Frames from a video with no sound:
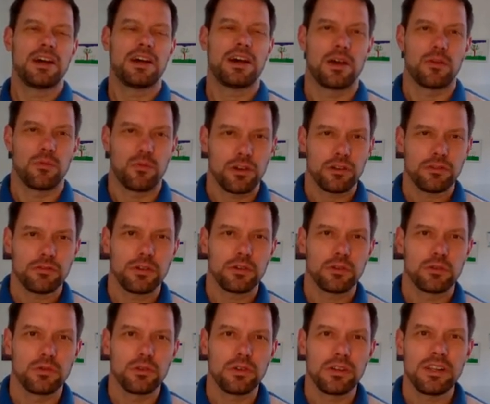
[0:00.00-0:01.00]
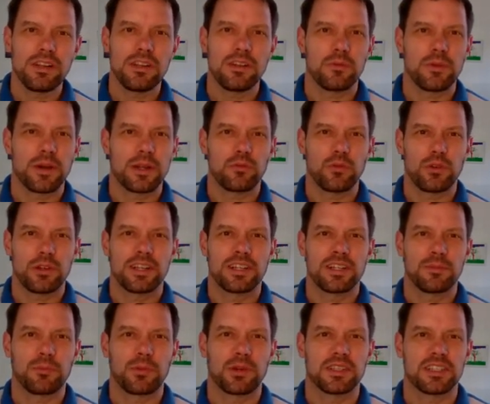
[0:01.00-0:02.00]
I work for Google, but what
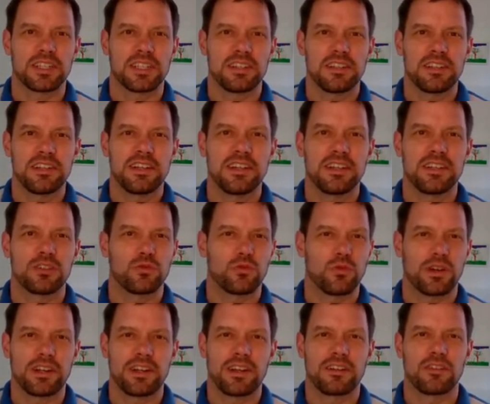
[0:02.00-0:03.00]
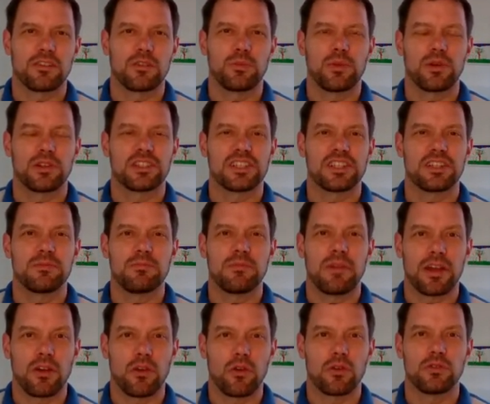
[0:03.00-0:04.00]
I present here is 100%
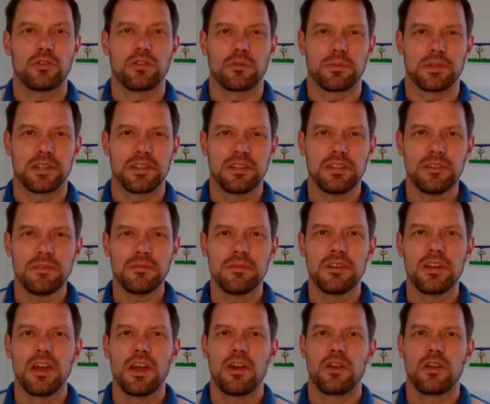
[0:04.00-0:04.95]
my own opinion.